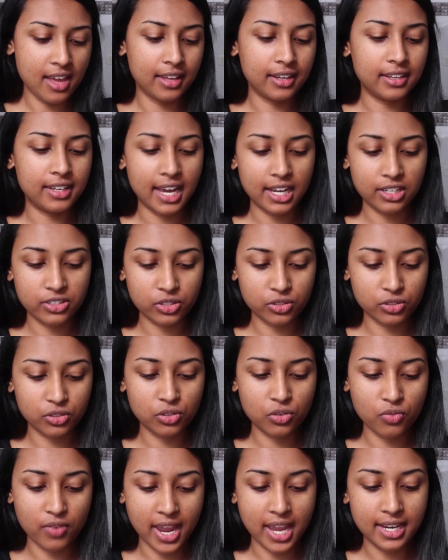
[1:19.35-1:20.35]

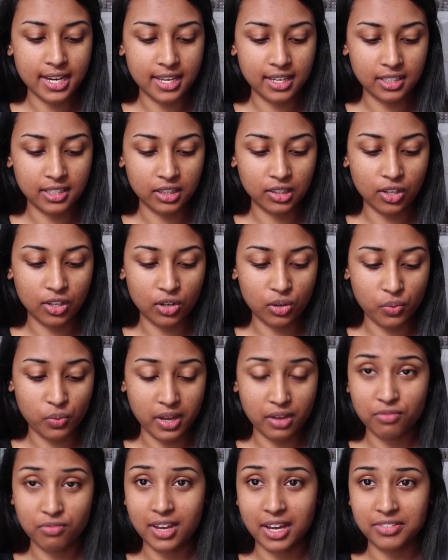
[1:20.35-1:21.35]
Natural Radiant
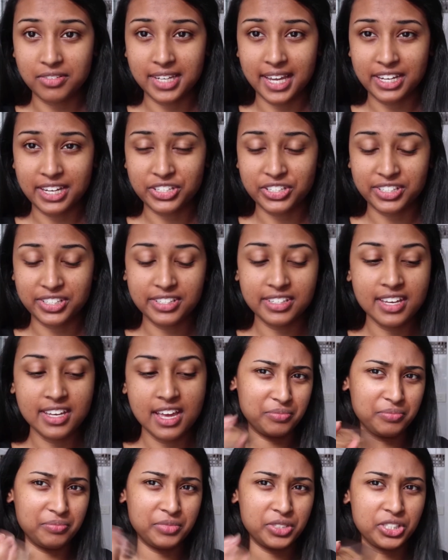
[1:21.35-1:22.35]
Longwear Foundation.
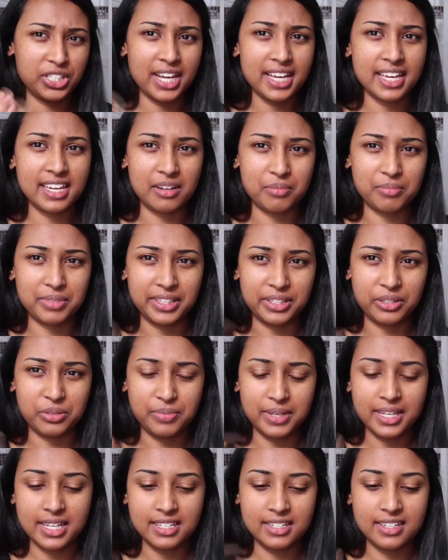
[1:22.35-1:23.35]
Shake it up a little
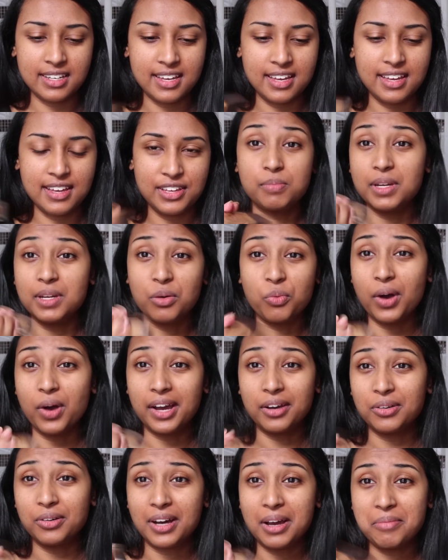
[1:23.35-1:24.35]
bit. It's been a
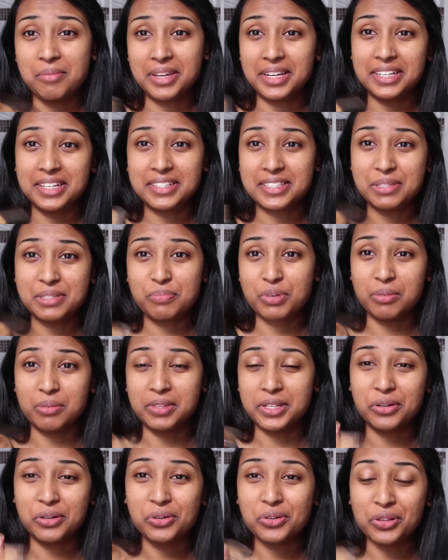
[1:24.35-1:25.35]
while. I mean, it's
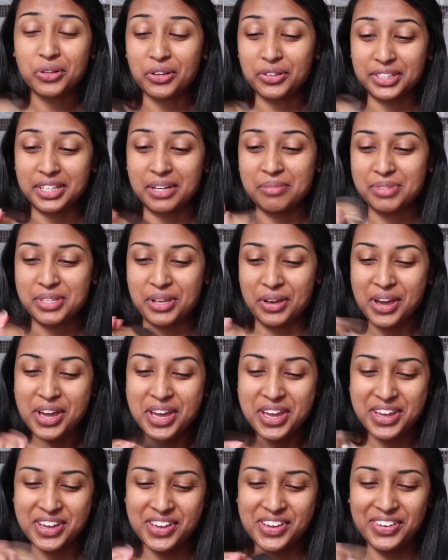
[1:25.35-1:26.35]
probably all clogged up, so
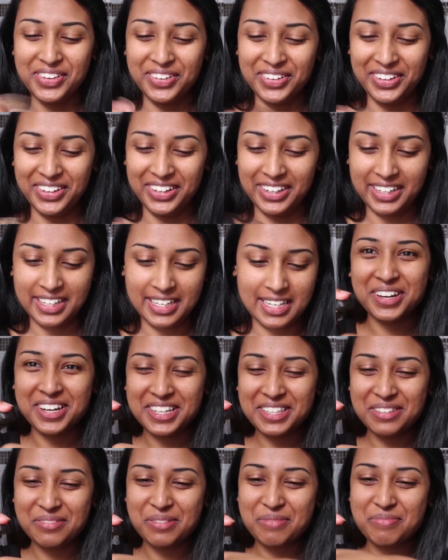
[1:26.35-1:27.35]

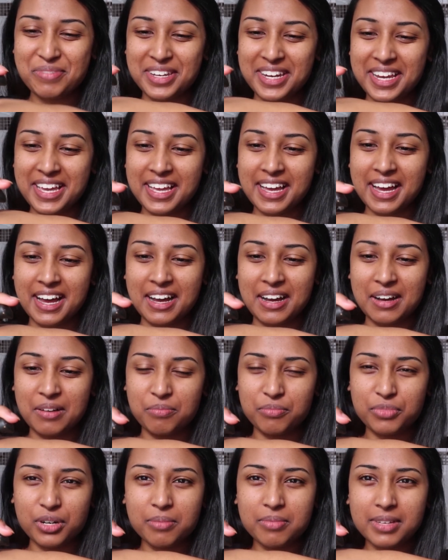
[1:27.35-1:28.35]
I'm going to be putting
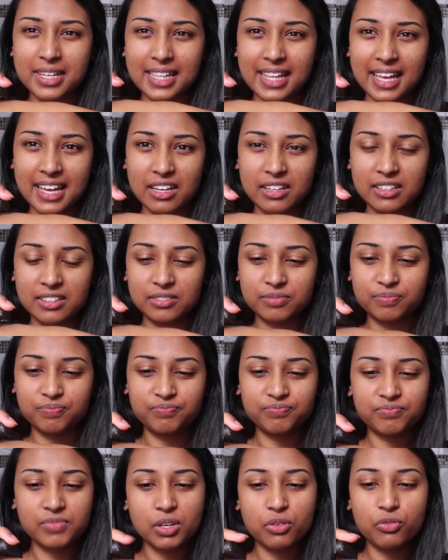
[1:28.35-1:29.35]
probably like
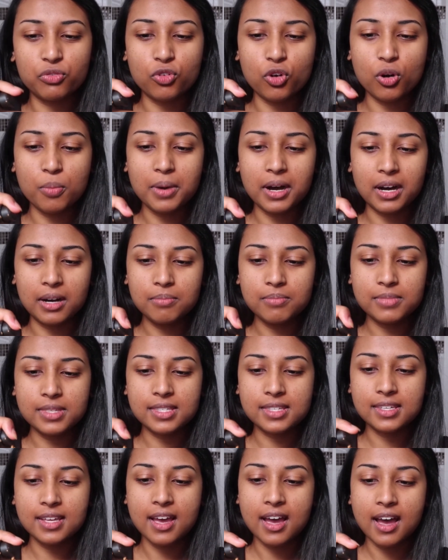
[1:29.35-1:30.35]
4 pumps.
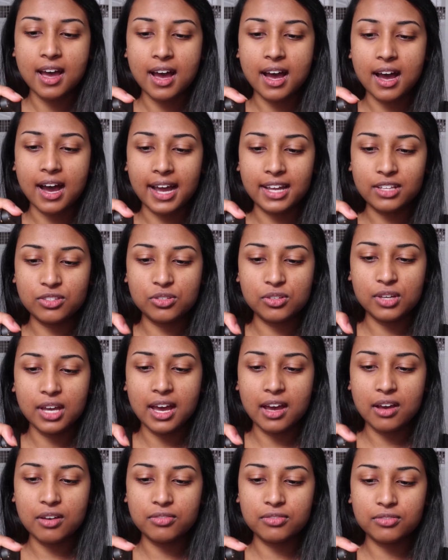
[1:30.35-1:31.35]
I do
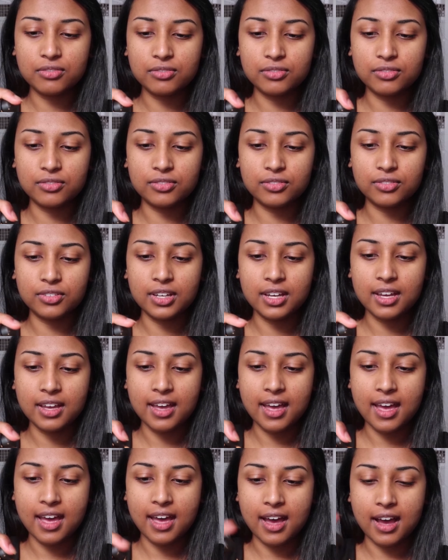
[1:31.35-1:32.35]
have
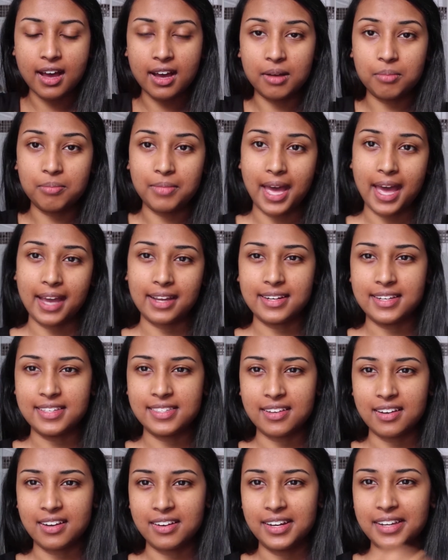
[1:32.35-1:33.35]
acne
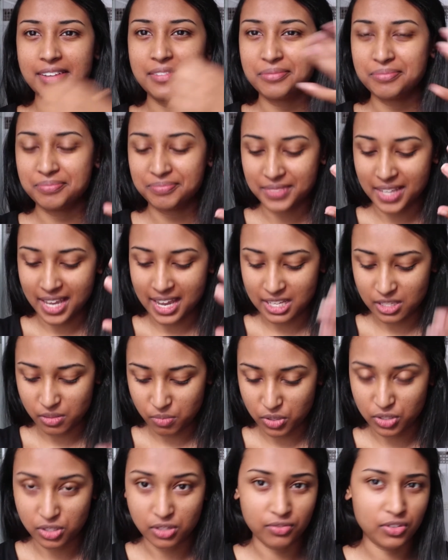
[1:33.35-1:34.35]
scarring, as
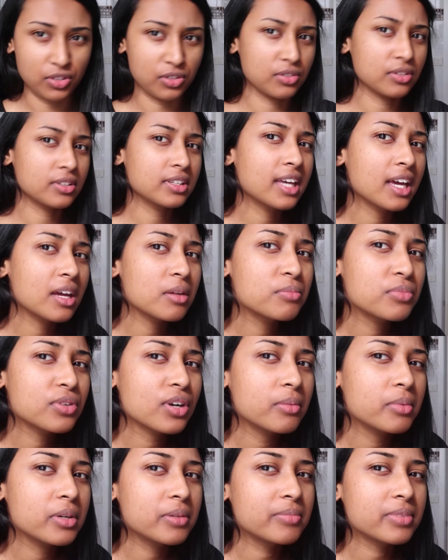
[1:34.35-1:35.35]
most of you can
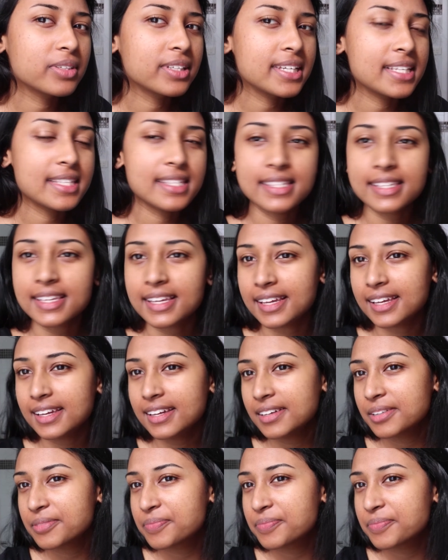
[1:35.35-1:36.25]
probably see,